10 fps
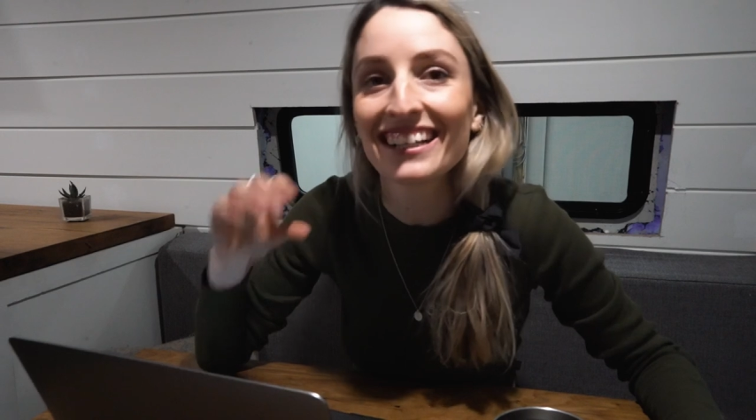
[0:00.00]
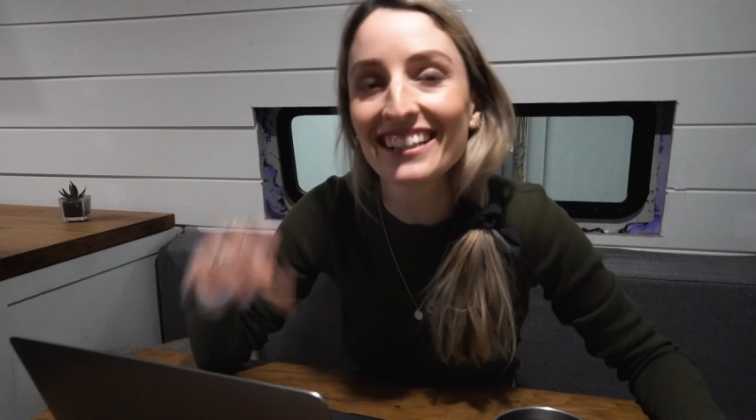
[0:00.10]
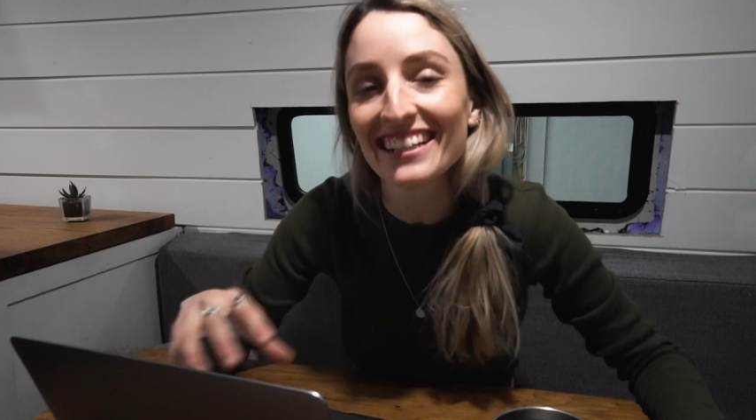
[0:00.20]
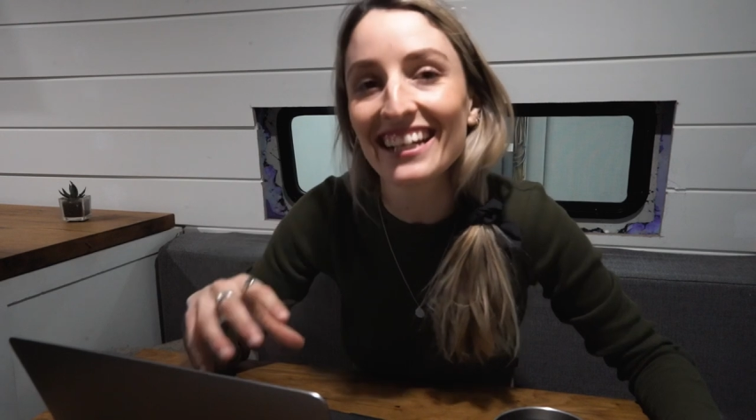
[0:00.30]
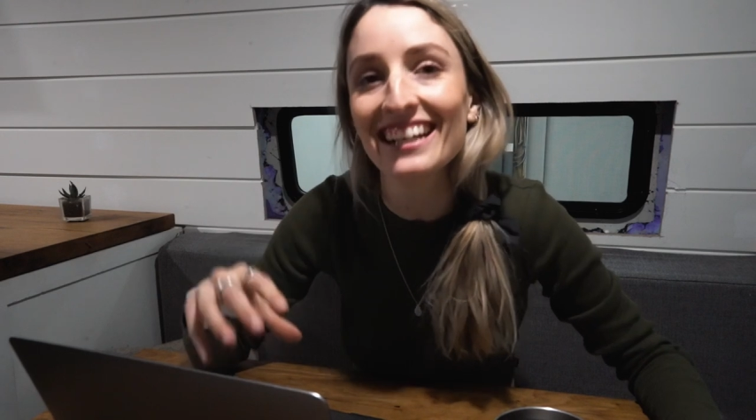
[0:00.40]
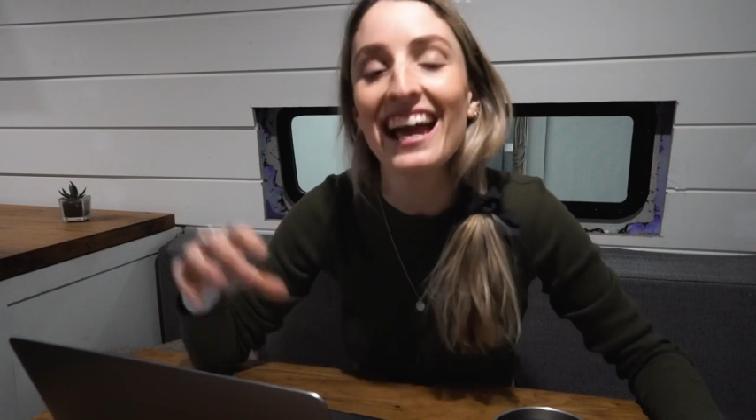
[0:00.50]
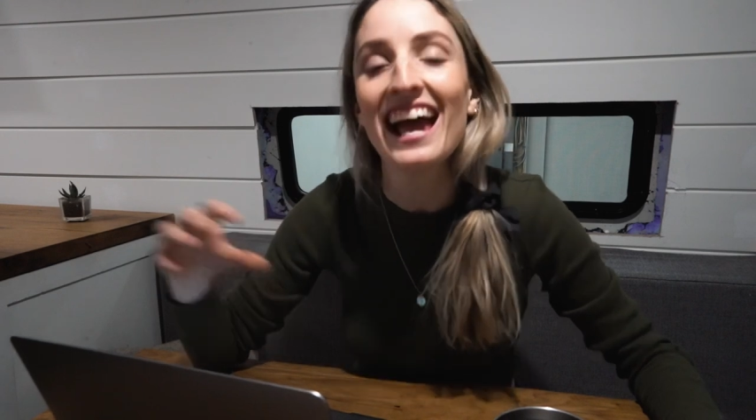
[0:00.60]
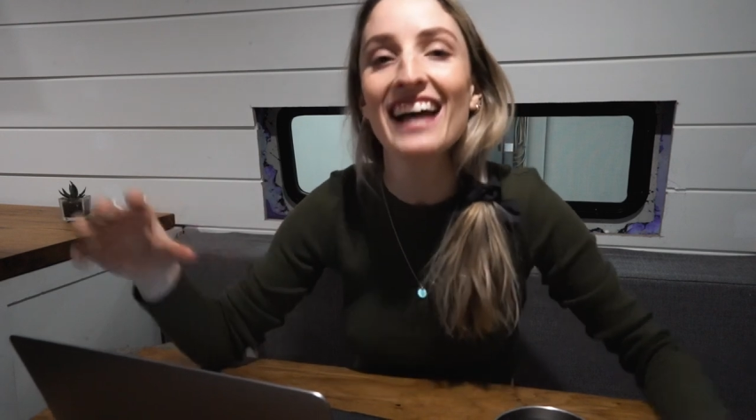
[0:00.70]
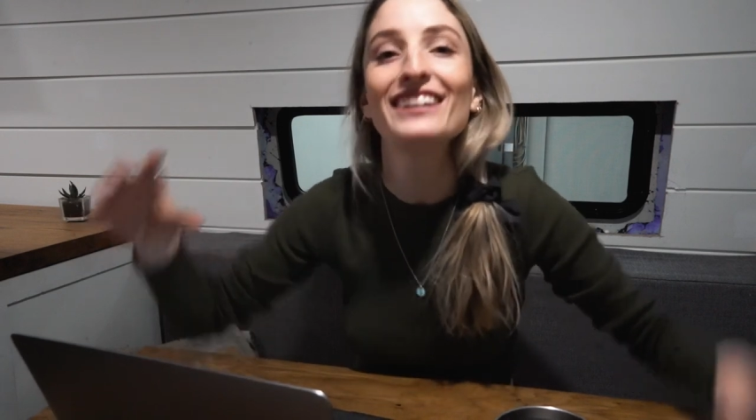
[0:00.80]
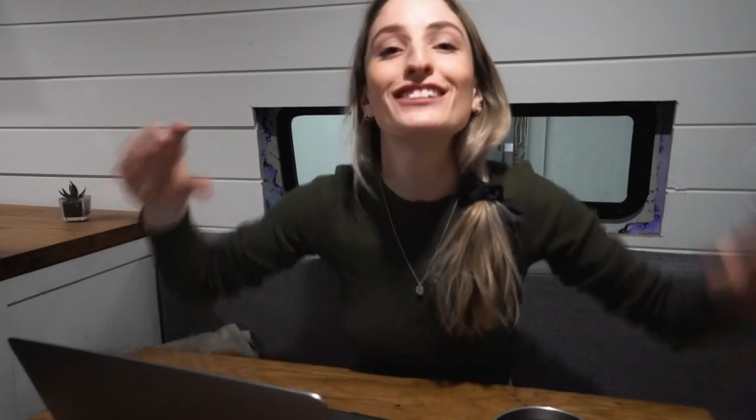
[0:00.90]
click it,
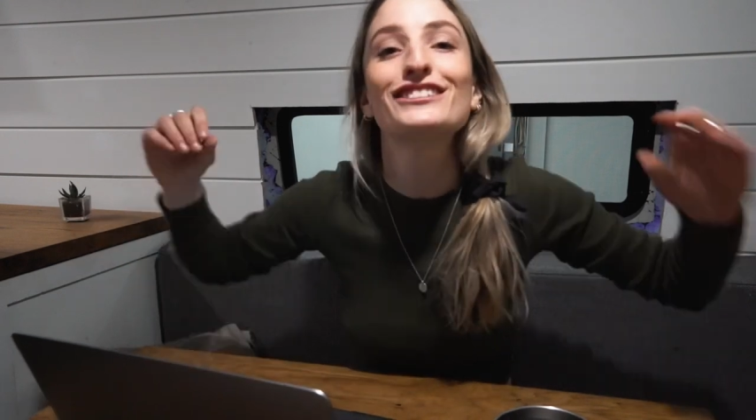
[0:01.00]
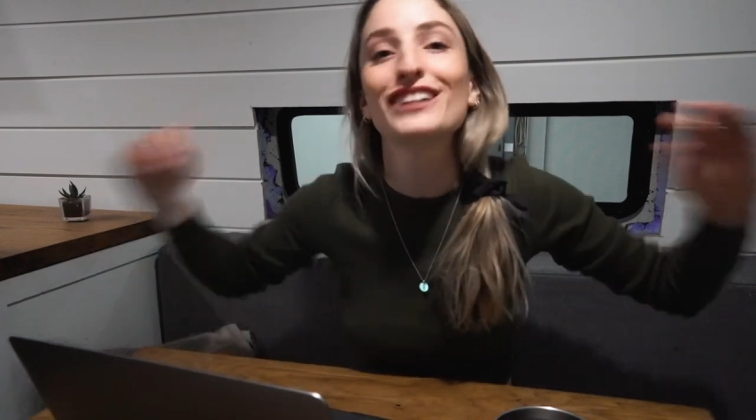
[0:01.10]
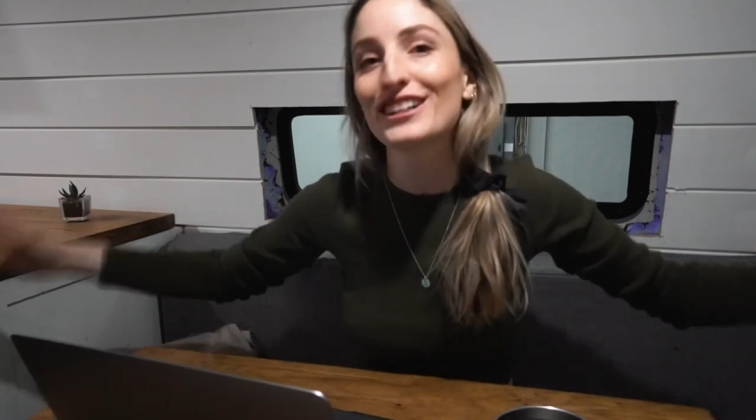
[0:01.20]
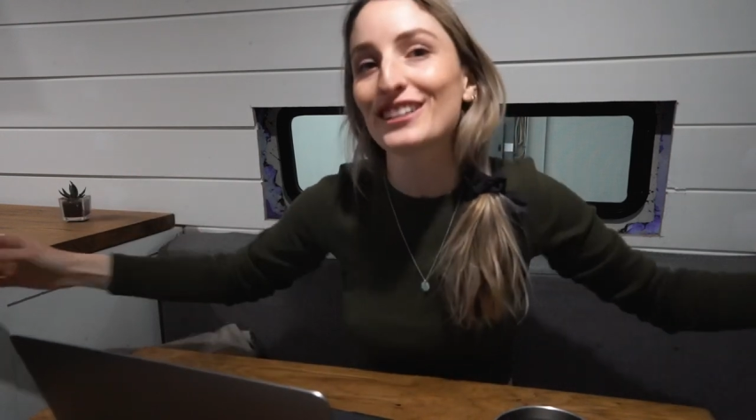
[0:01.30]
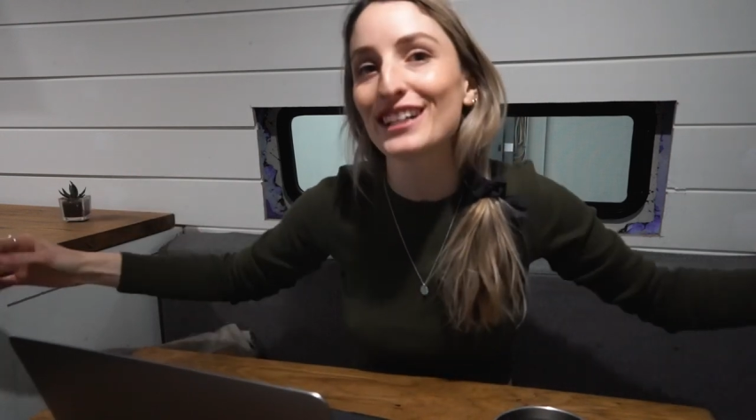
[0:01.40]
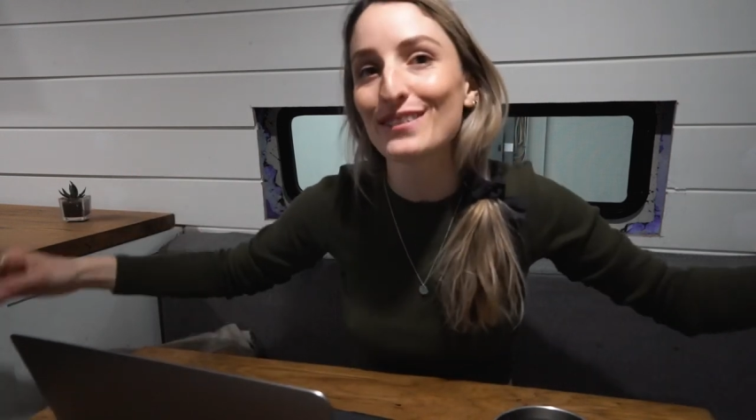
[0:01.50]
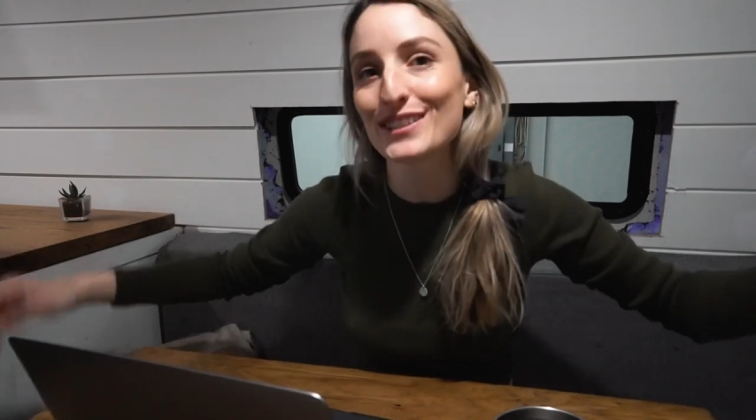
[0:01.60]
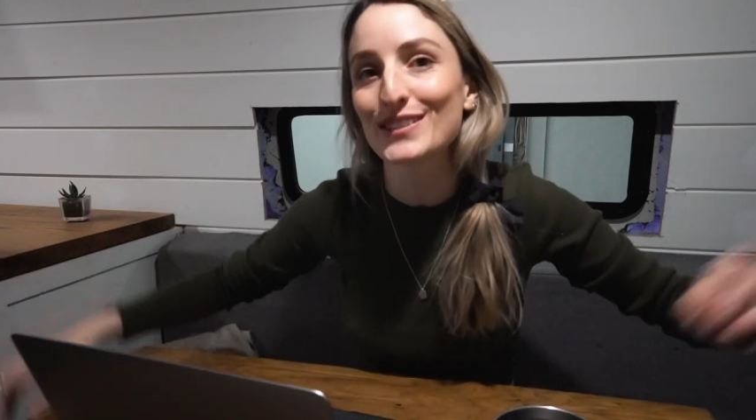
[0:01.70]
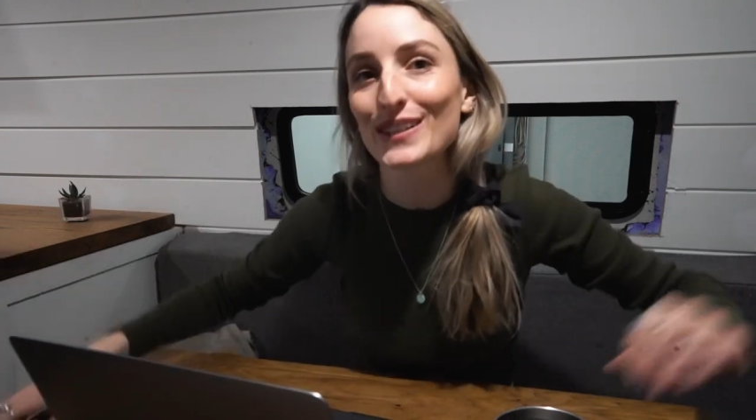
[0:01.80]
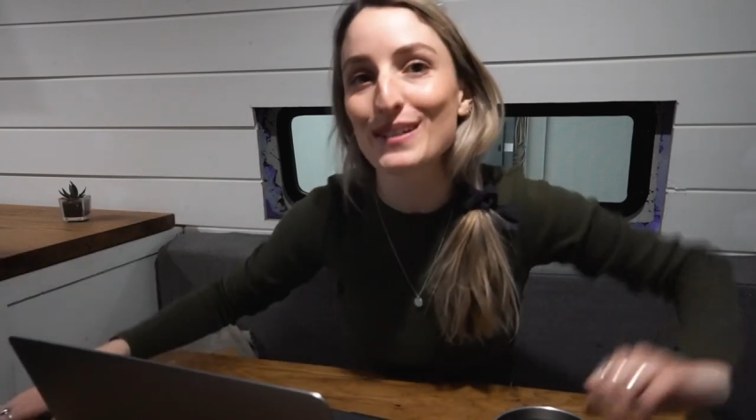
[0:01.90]
and start creating
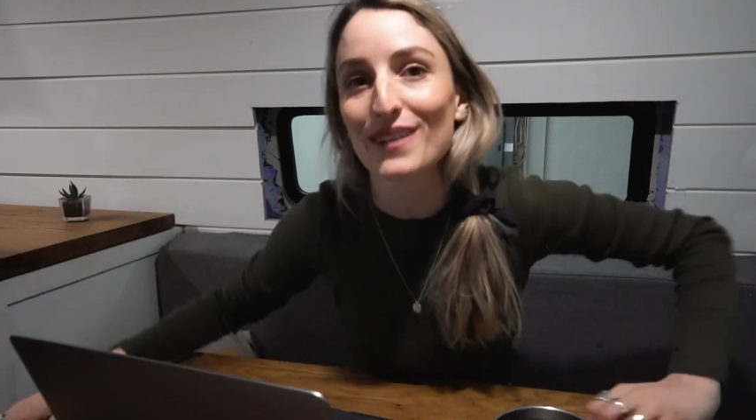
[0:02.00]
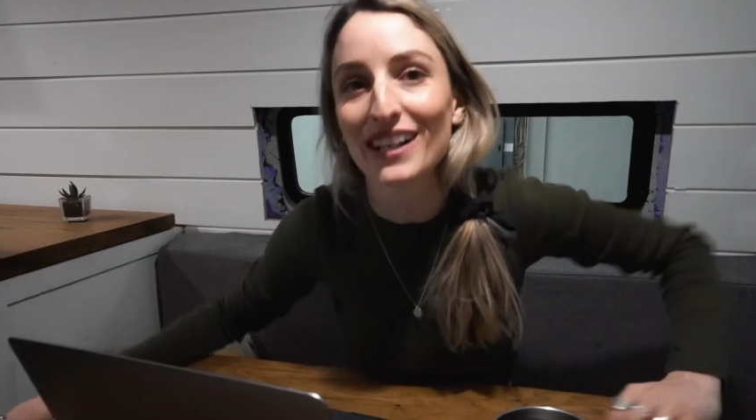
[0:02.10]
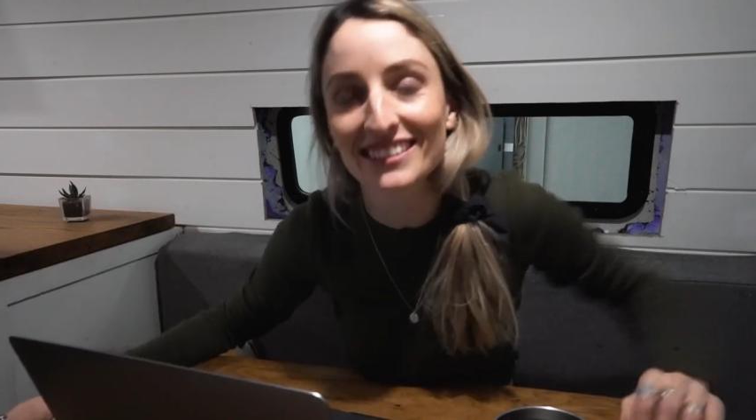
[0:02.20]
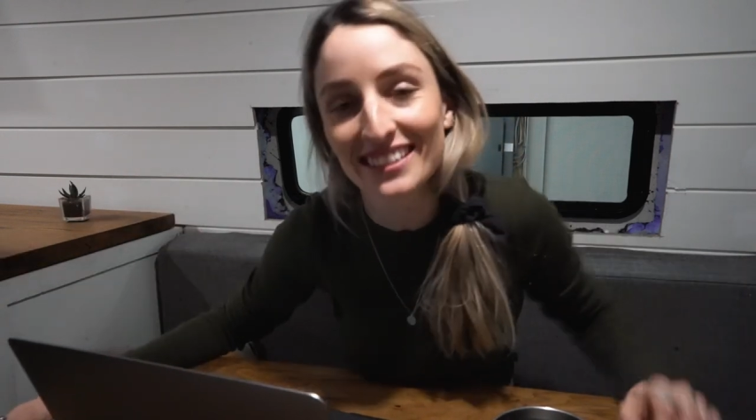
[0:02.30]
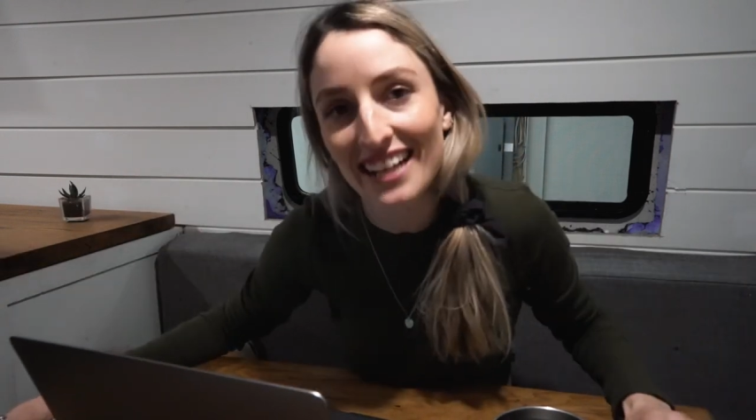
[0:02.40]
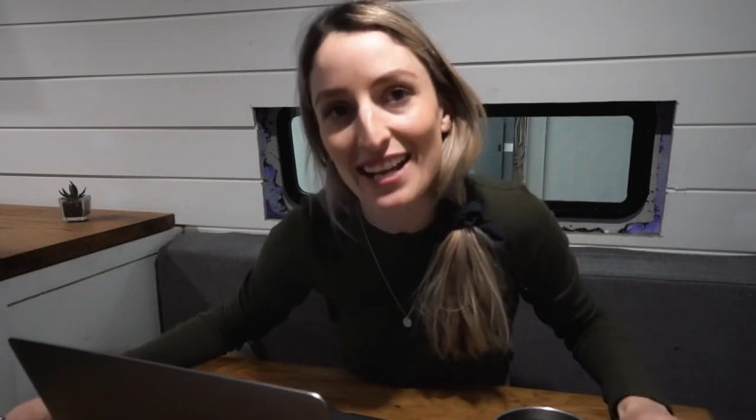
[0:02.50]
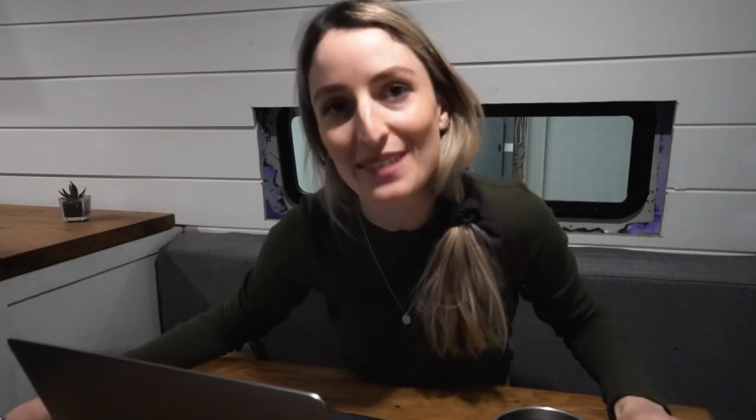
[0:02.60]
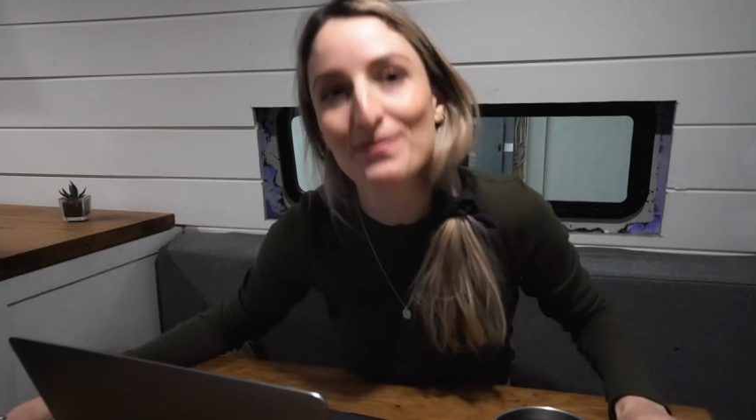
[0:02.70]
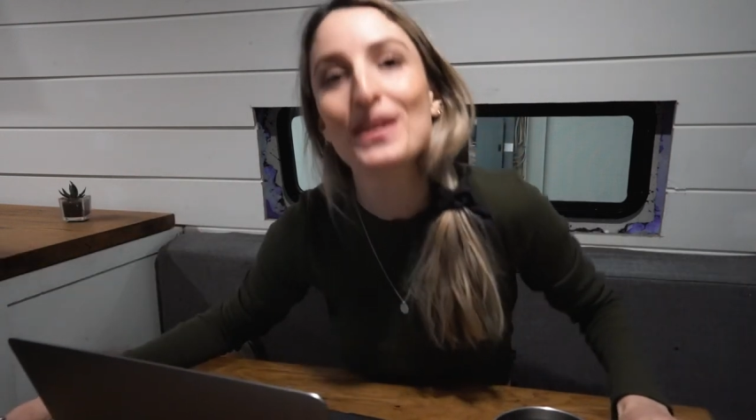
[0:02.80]
with Storyblocks today.